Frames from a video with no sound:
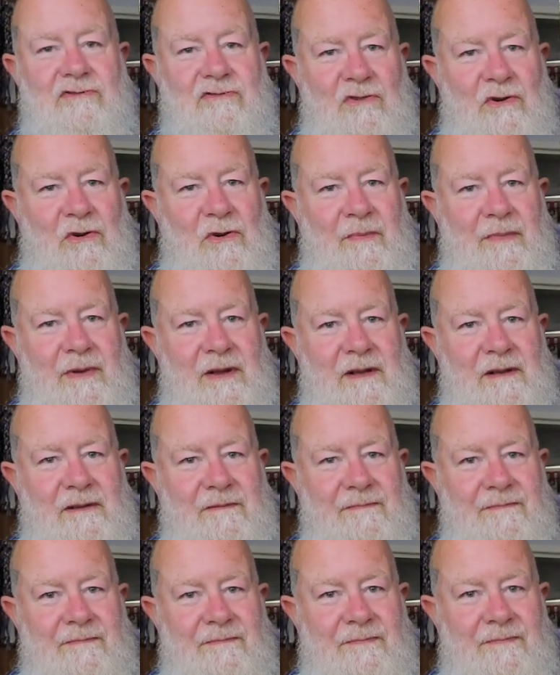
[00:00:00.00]
trauma.
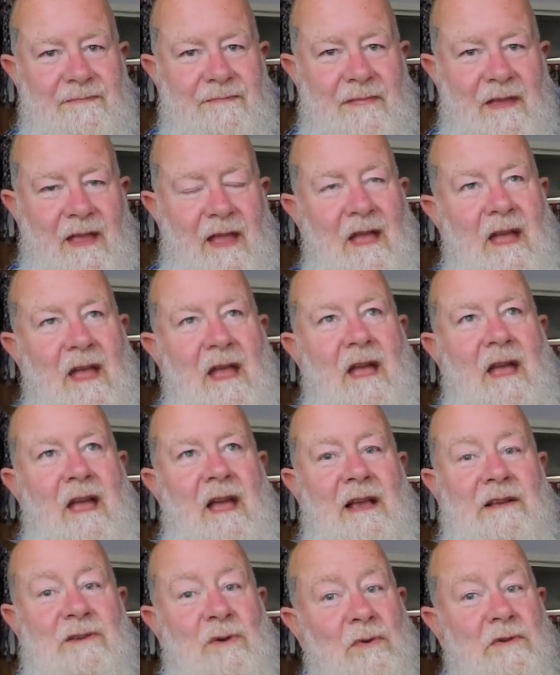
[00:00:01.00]

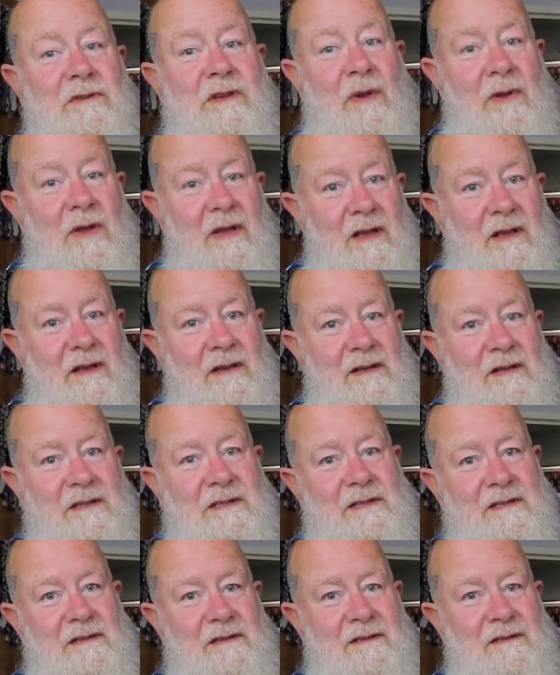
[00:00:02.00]
It's also heard
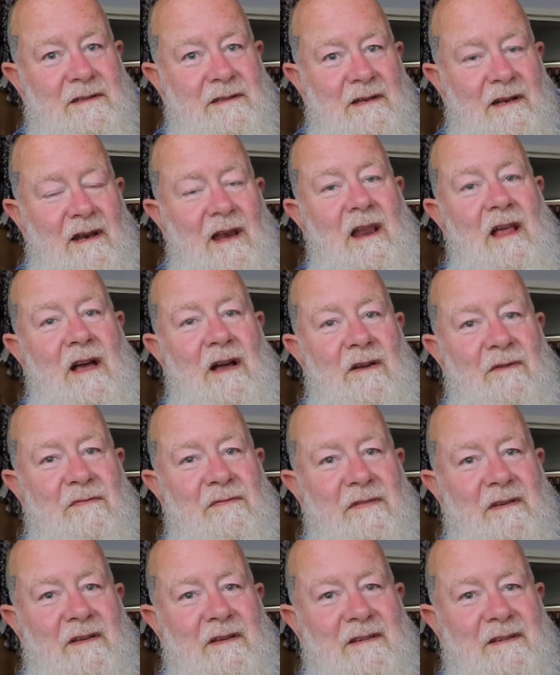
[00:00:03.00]

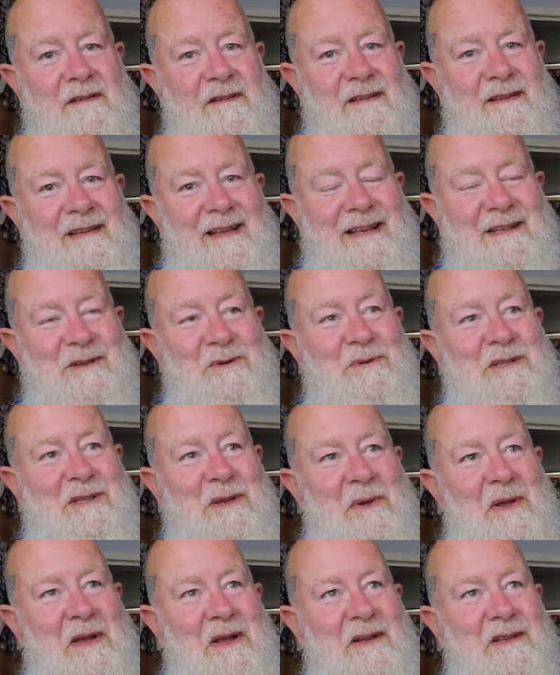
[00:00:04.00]
love. It's
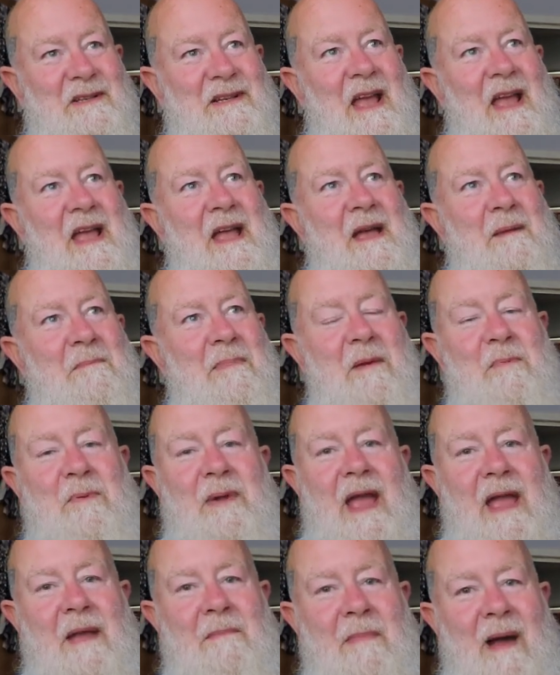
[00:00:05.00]
also heard people
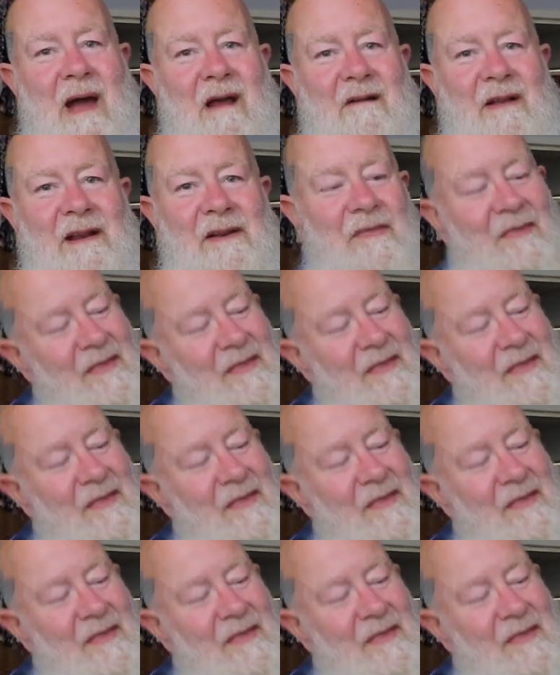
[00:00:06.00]
getting married